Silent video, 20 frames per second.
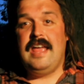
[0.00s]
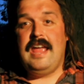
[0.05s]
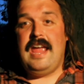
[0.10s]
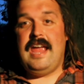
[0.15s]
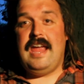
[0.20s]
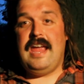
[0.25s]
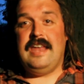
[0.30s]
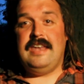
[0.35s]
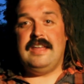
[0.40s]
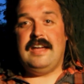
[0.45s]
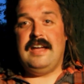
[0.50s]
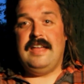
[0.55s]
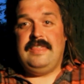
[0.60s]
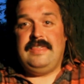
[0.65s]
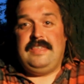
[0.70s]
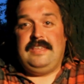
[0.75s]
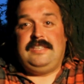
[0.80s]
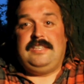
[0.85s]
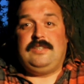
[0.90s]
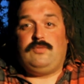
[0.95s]
And
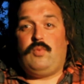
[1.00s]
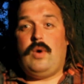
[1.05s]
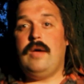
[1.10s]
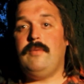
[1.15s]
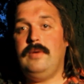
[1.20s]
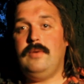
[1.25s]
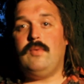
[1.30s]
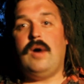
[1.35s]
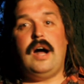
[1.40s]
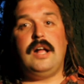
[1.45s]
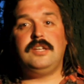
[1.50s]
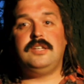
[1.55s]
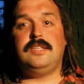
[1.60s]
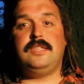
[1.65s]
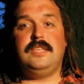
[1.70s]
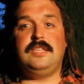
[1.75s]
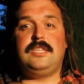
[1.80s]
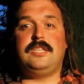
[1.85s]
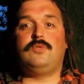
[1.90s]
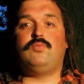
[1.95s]
this is why we watch.
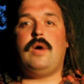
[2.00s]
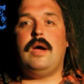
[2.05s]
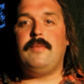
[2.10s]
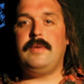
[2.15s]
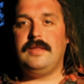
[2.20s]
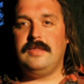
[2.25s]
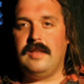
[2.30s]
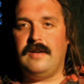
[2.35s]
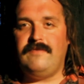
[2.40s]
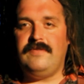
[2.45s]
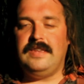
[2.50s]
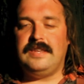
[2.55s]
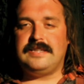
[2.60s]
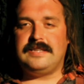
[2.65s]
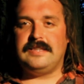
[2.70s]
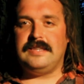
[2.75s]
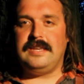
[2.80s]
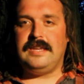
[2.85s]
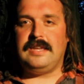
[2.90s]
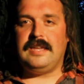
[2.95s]
This is why we love this
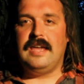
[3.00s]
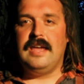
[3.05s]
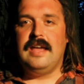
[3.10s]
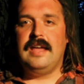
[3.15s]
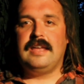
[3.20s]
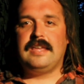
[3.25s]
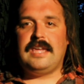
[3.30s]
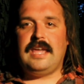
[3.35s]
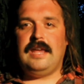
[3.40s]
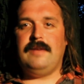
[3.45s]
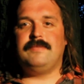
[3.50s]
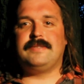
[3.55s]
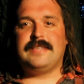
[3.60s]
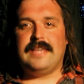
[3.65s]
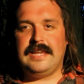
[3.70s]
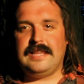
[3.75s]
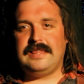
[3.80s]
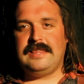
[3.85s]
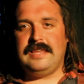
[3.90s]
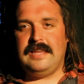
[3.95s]
league. Games
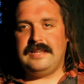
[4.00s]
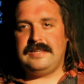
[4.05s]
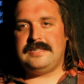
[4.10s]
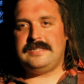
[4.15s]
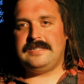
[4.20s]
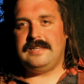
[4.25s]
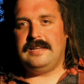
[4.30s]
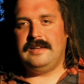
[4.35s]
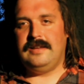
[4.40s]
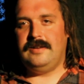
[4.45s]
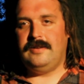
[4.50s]
like this.